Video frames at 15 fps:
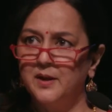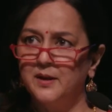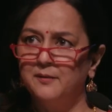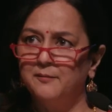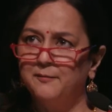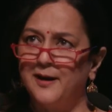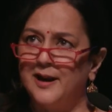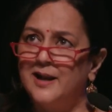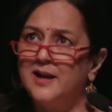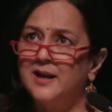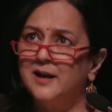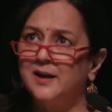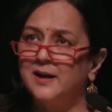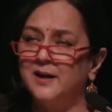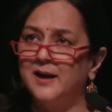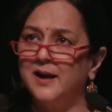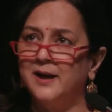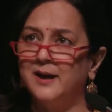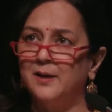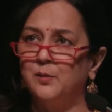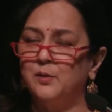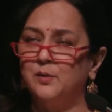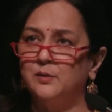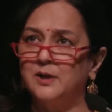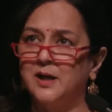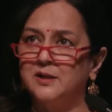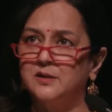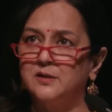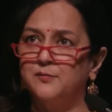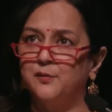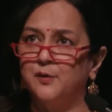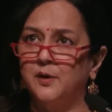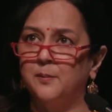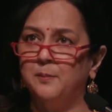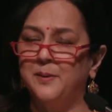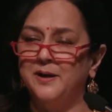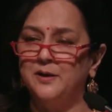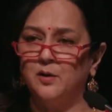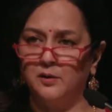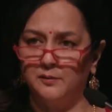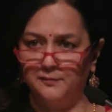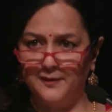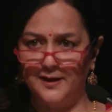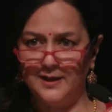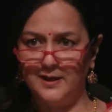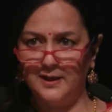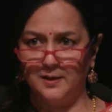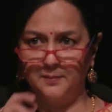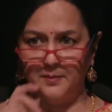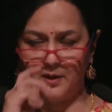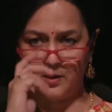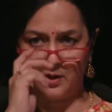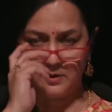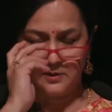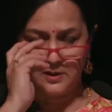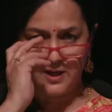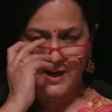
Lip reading: Failure, again, I want to touch for a bit on failure because